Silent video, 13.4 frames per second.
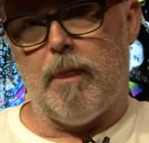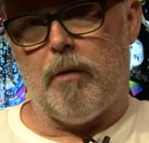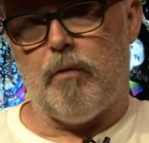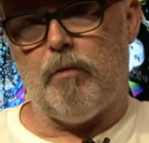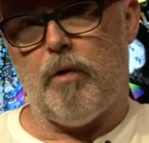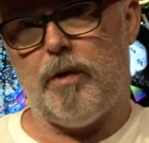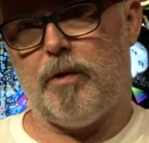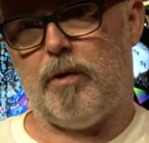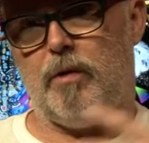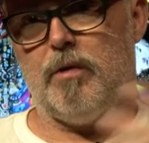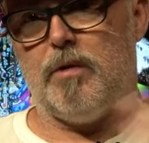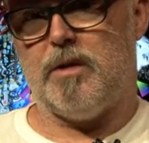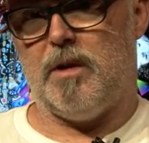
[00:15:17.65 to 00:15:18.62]
or
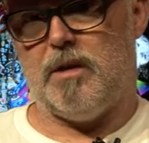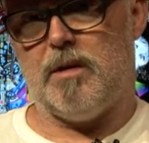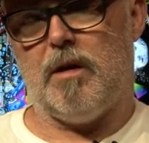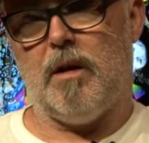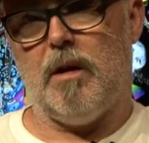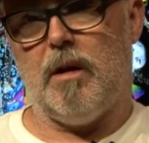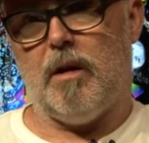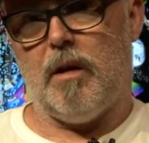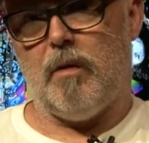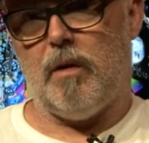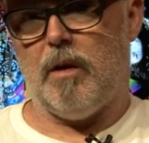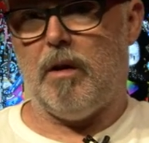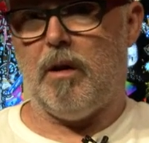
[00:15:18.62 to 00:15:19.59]
Rothko says it, and I
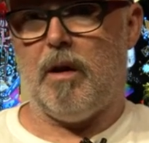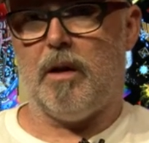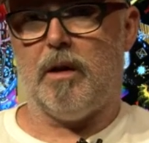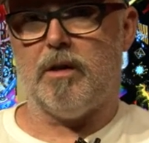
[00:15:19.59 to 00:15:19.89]
really like it.